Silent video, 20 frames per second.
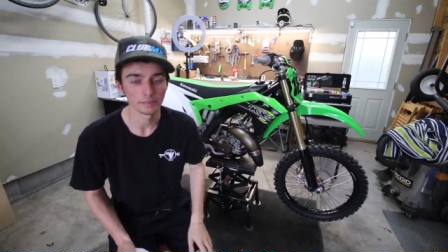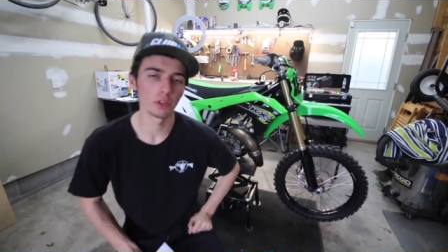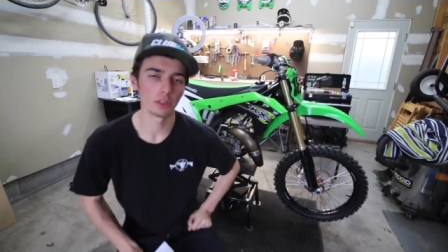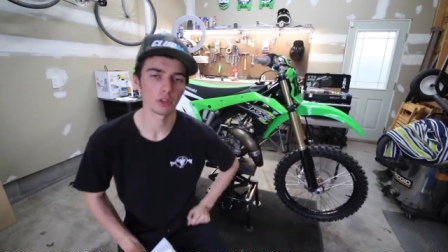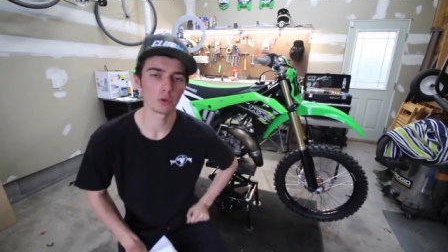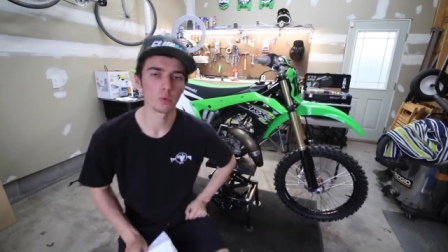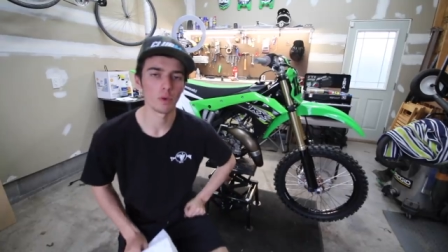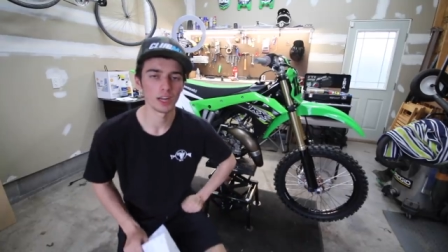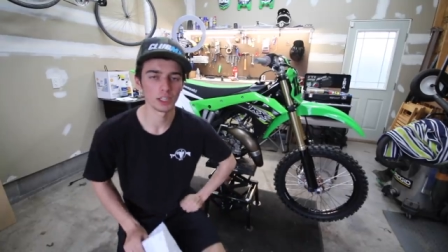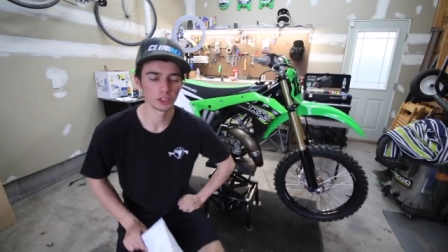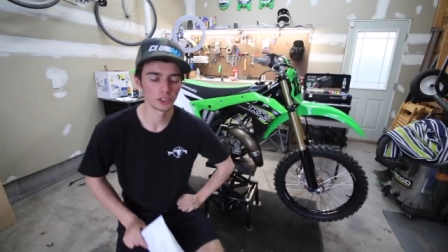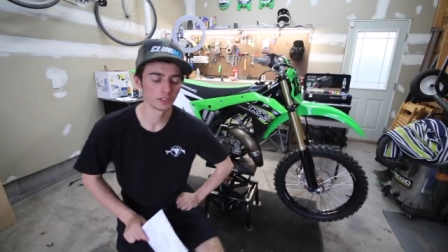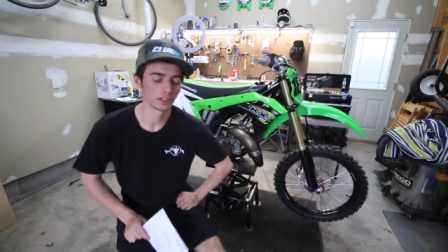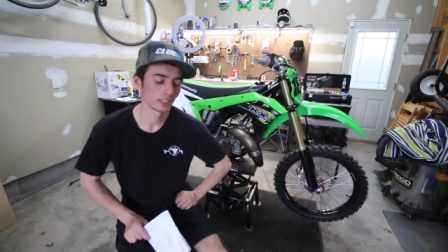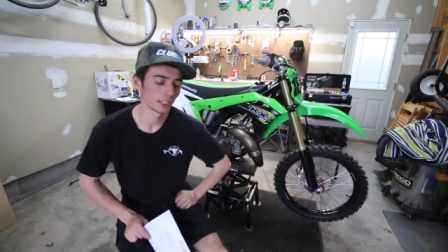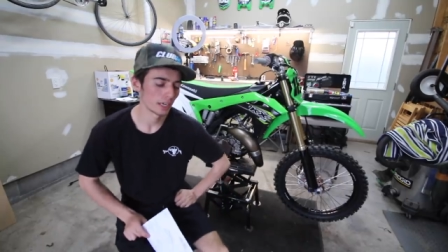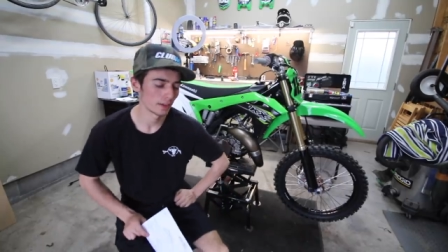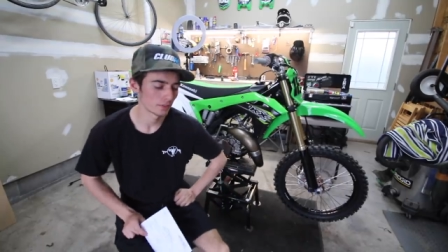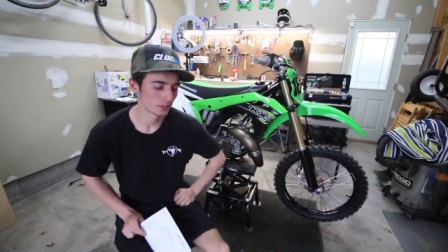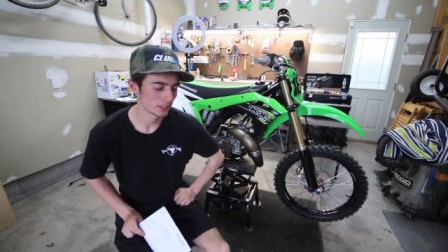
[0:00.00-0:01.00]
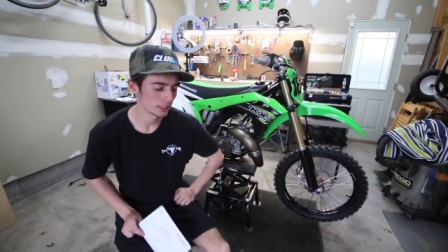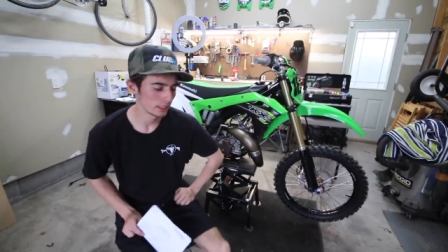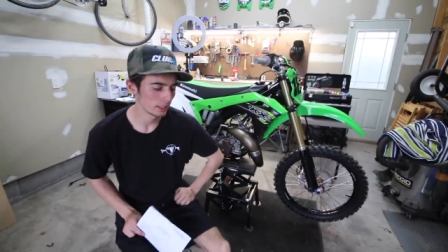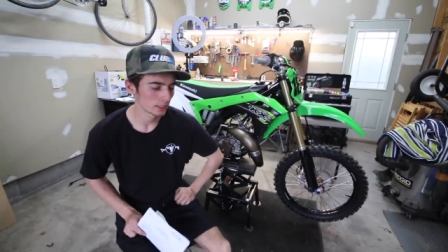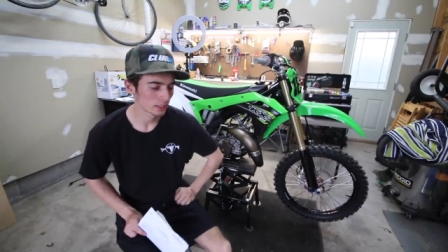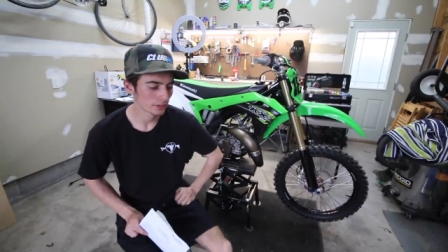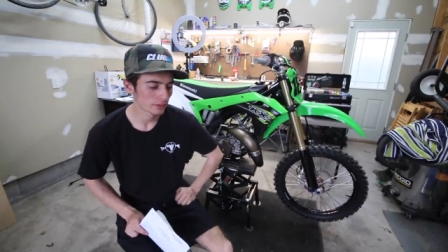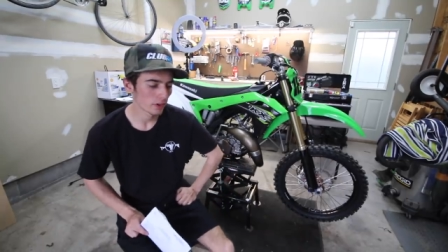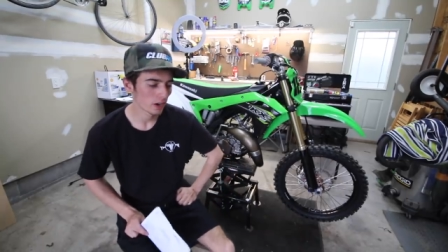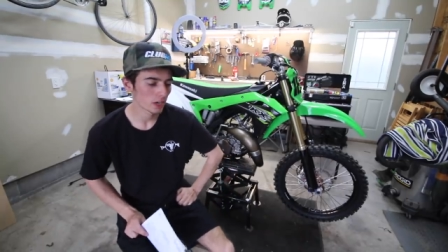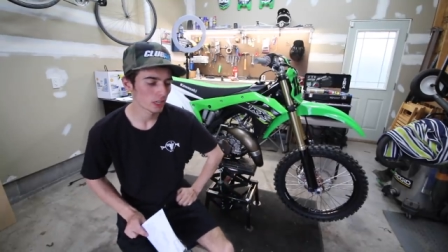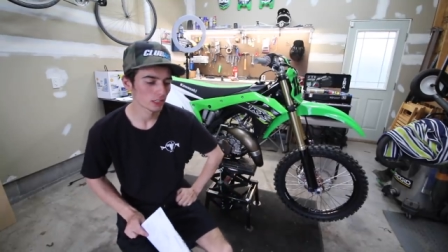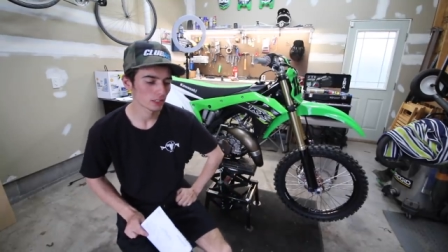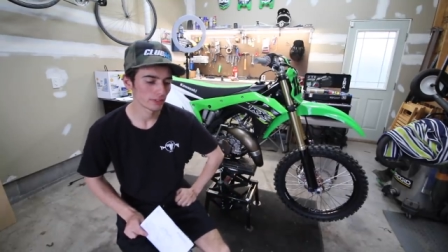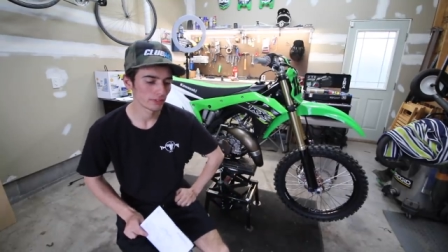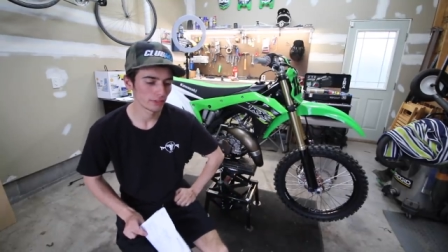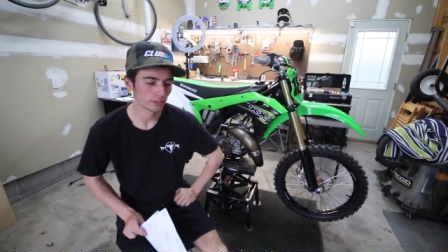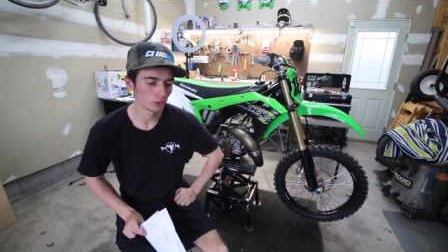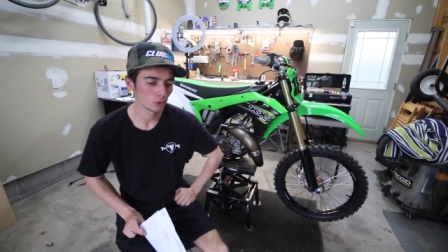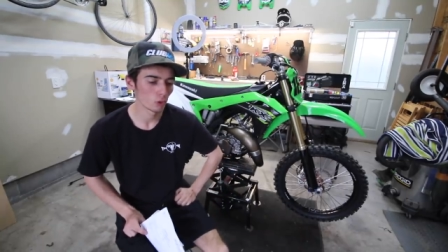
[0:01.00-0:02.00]
The other questions that I've seen as far
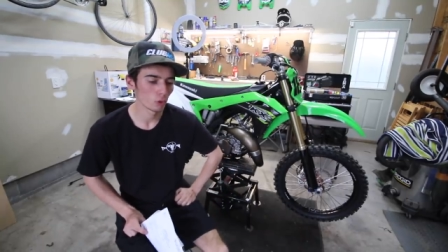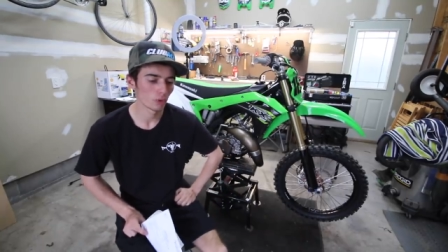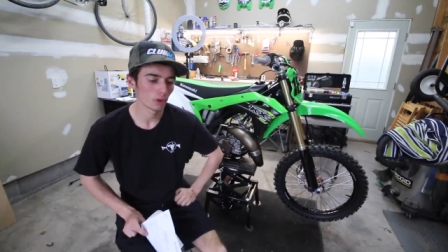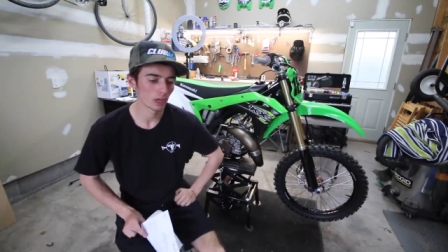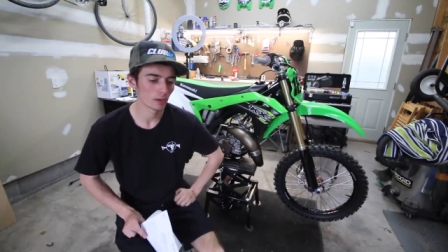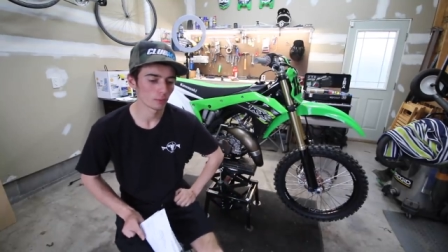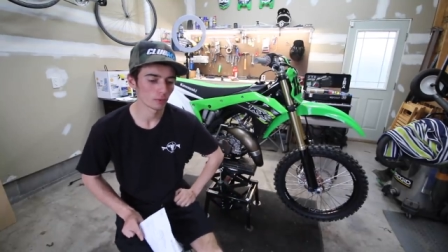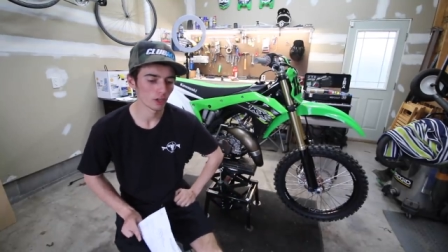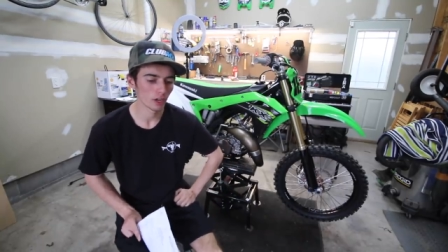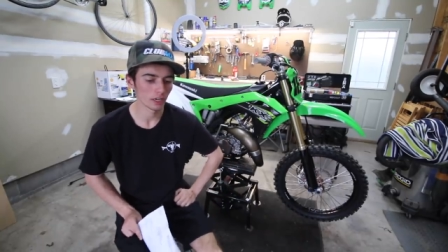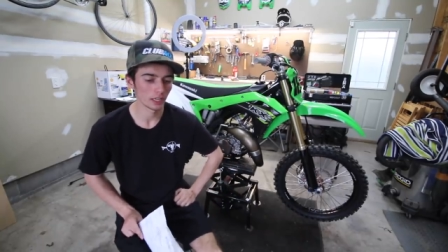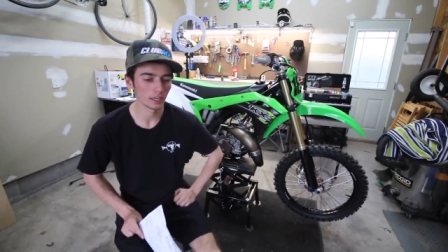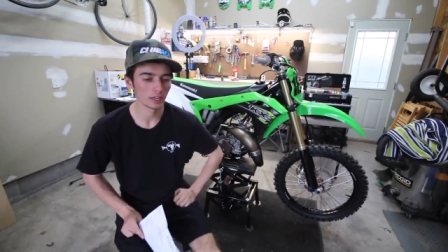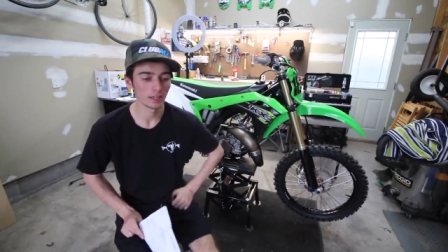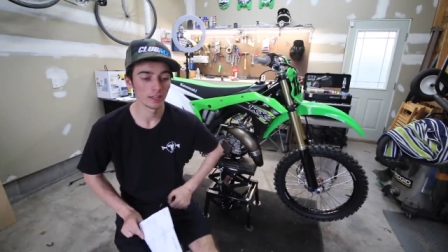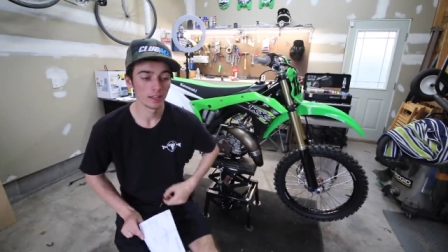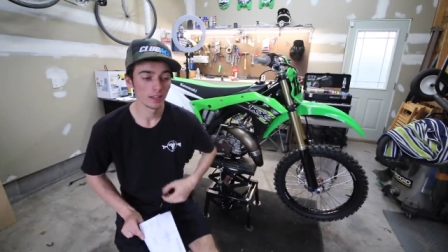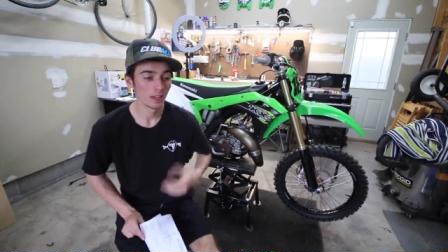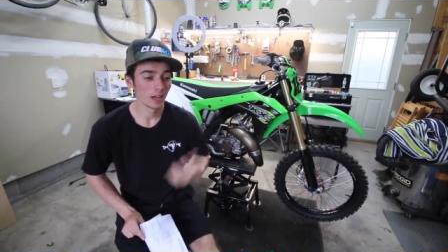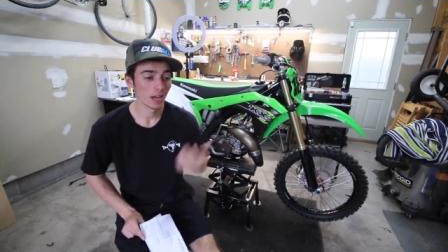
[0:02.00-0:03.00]
as fuel, what I'm running,